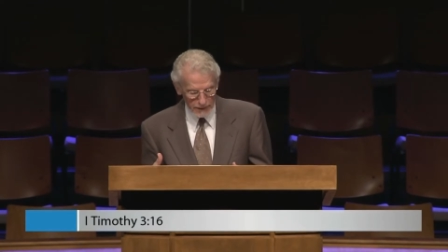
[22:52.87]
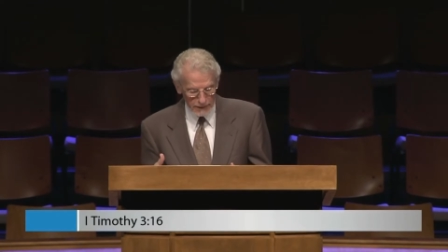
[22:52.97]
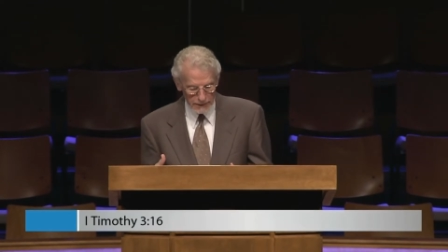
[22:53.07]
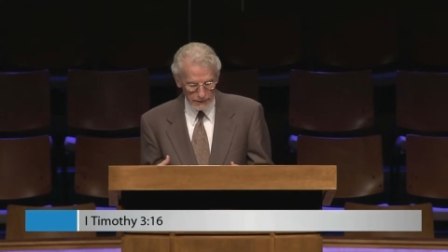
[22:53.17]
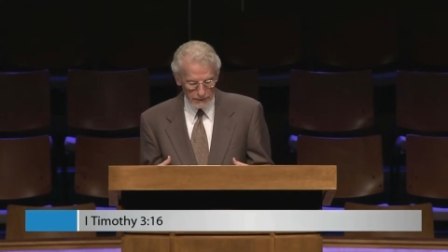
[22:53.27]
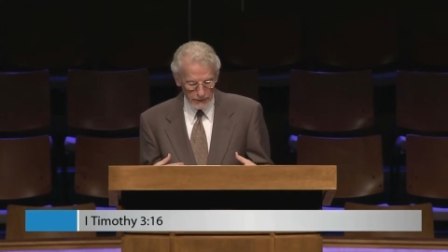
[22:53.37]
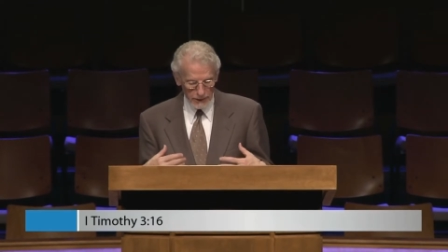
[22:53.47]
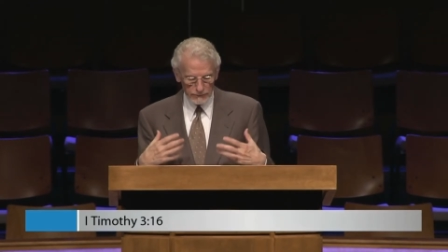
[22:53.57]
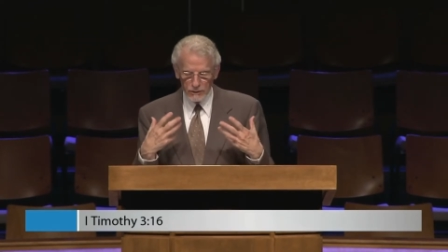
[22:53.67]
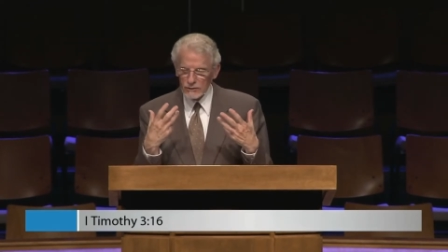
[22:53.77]
And here you
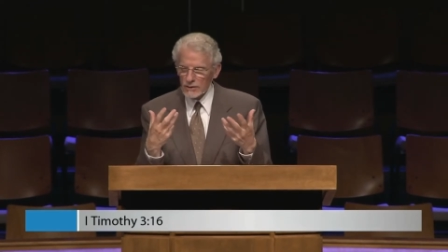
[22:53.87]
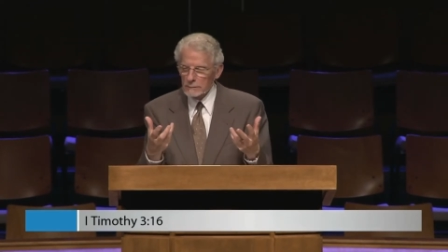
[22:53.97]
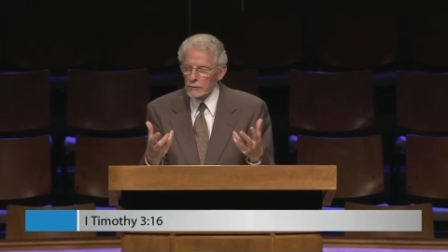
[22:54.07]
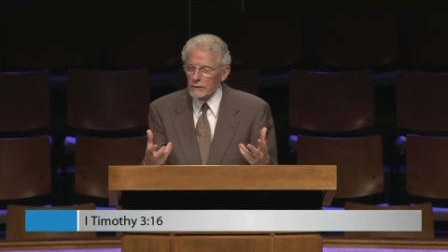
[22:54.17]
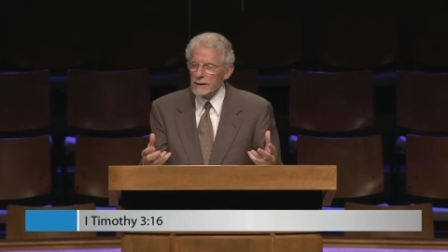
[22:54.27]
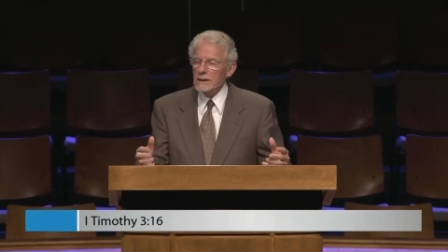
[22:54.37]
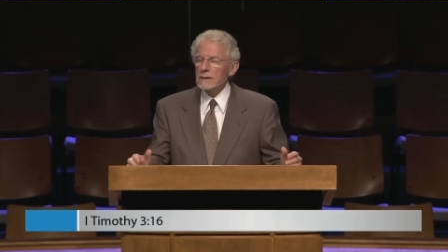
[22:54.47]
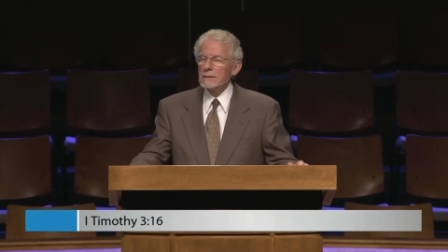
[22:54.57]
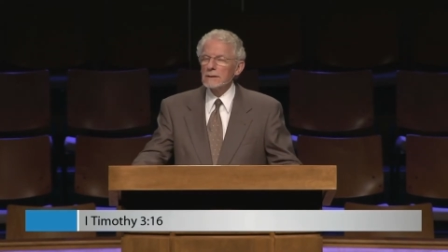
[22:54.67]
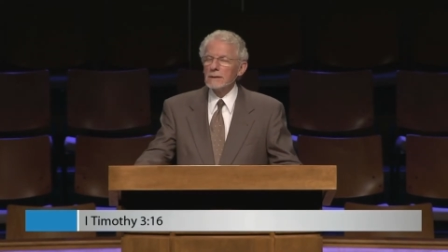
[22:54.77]
have the summary
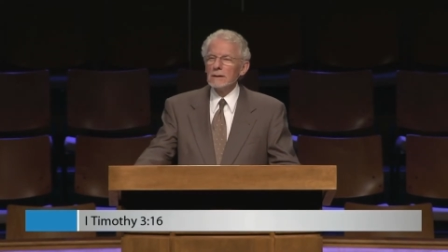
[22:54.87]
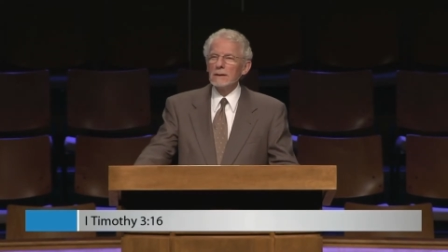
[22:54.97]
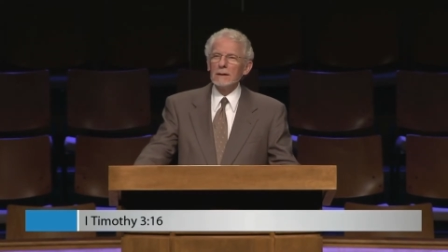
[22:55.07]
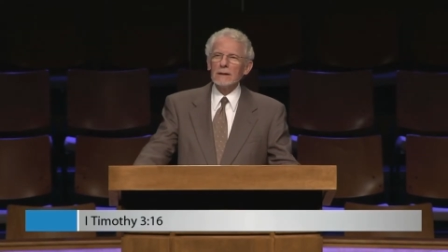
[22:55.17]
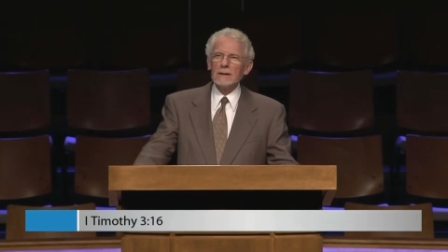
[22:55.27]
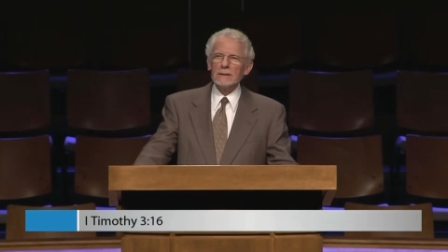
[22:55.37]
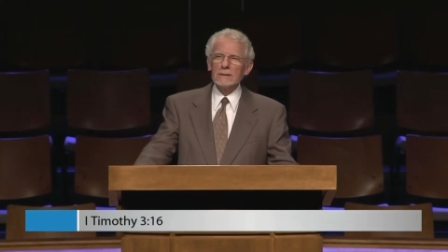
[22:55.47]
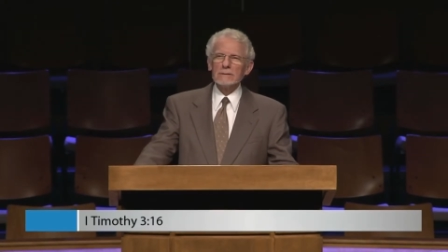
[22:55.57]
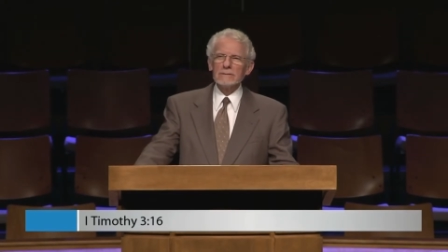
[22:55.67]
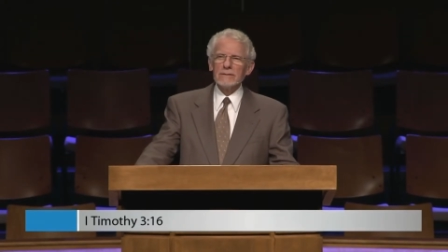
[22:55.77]

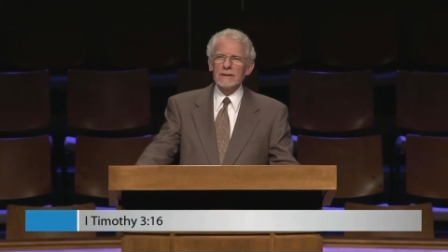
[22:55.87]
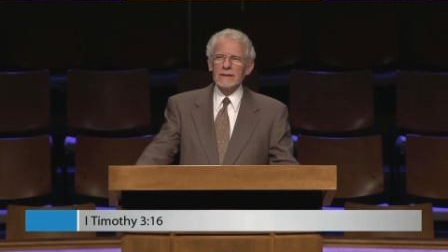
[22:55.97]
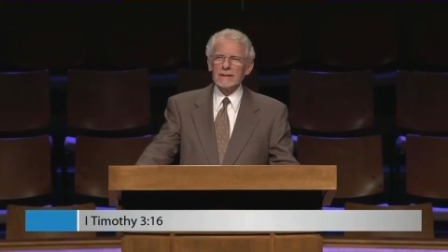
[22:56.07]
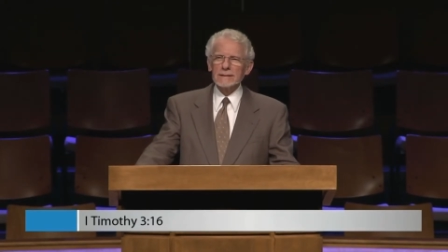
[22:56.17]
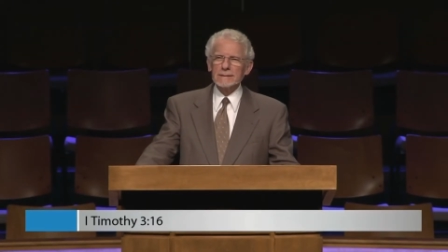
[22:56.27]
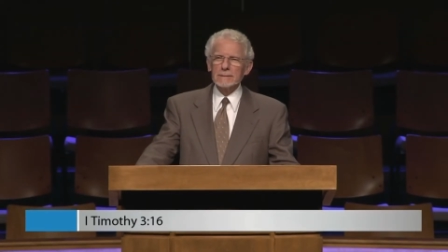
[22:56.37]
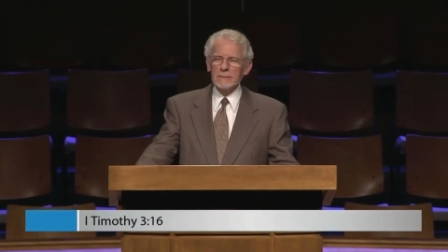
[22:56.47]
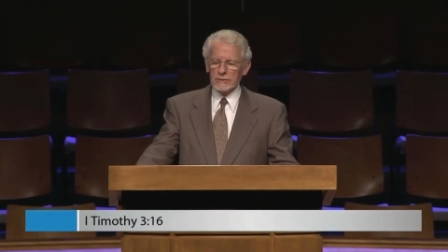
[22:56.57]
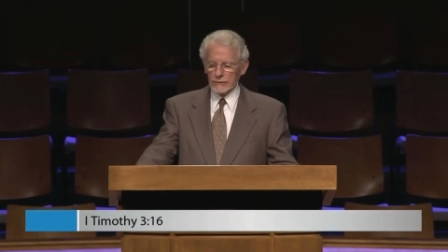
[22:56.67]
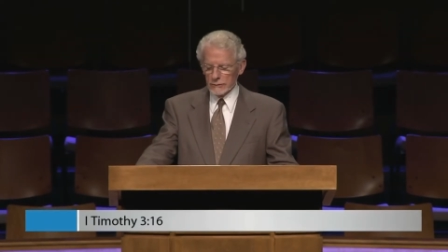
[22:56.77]
of uh, the
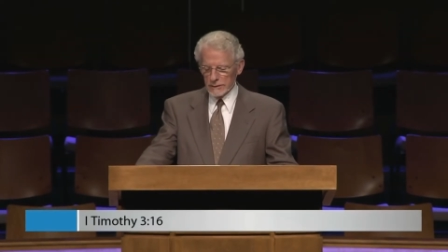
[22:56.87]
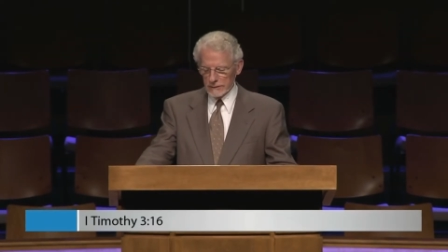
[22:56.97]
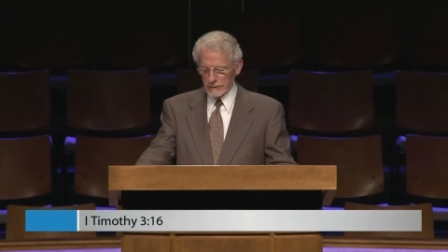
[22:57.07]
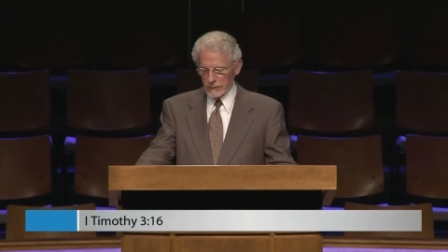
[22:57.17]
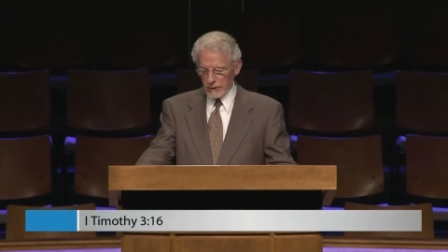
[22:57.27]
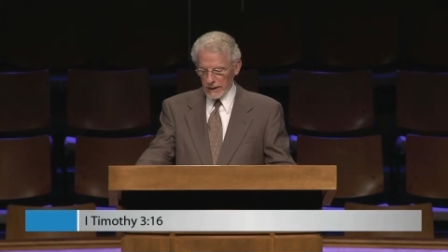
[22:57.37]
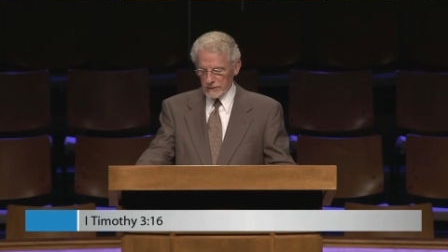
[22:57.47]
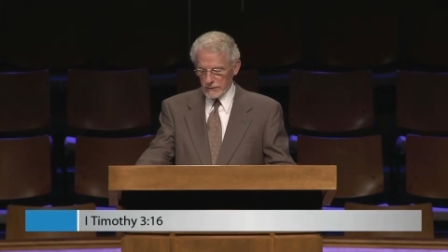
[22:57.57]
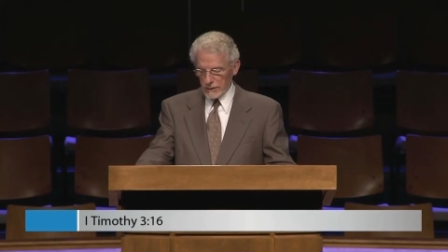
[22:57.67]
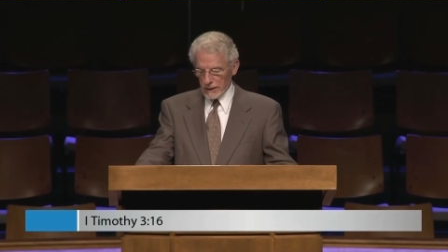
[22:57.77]
ministry of
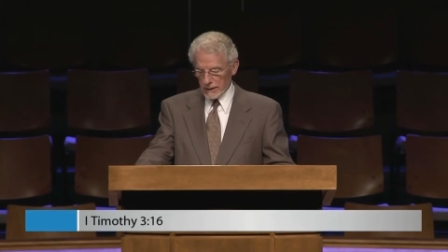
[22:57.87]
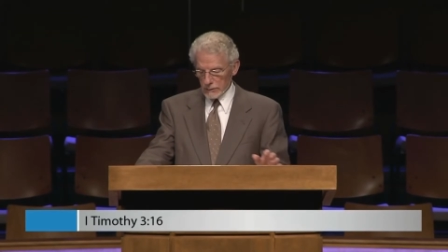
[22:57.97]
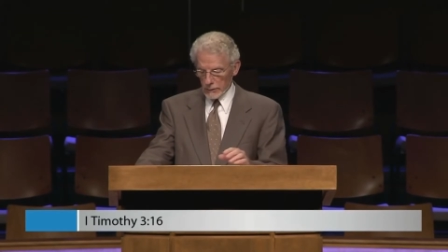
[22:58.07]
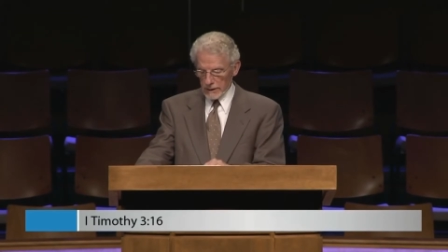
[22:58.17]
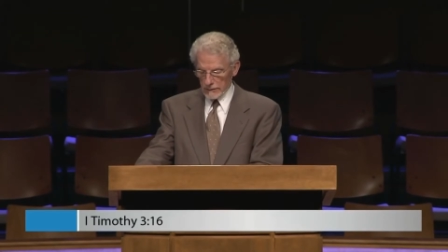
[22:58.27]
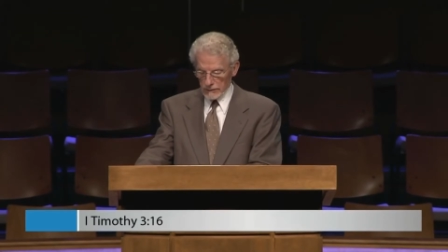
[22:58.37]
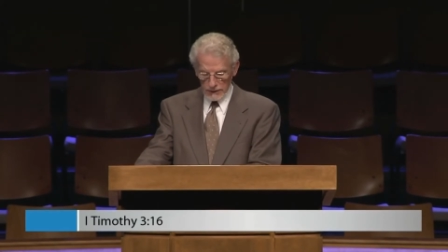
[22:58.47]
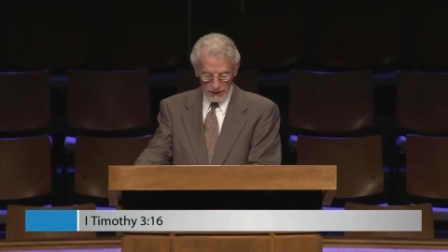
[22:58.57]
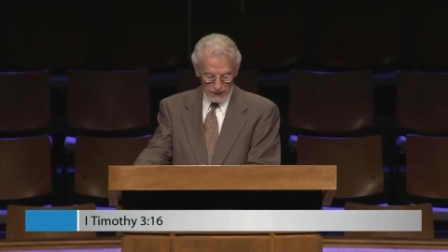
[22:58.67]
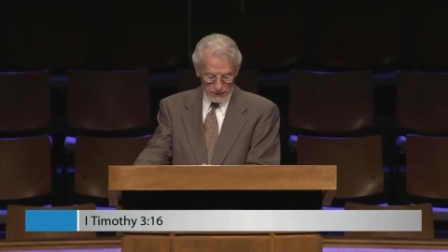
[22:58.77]
Christ, as we have
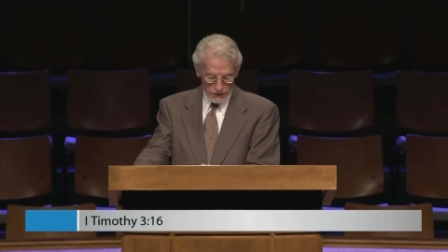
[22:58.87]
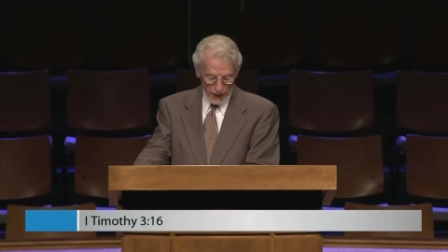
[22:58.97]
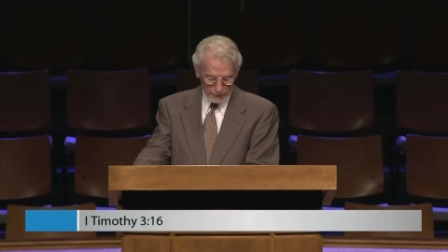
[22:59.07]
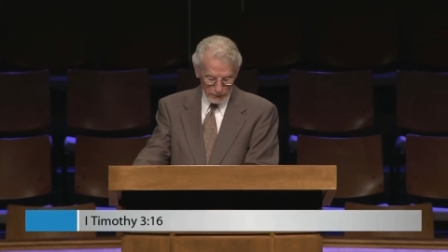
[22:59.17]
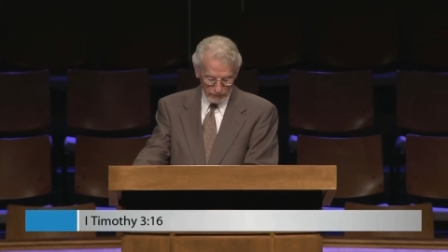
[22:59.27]
seen. In chapter